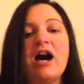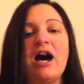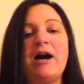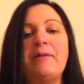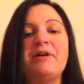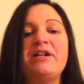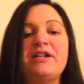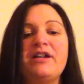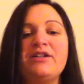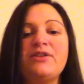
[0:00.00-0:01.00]

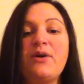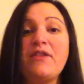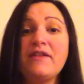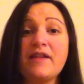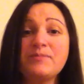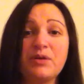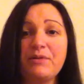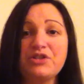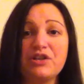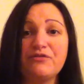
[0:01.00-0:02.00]
So I think that's pretty
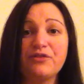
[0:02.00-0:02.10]
much it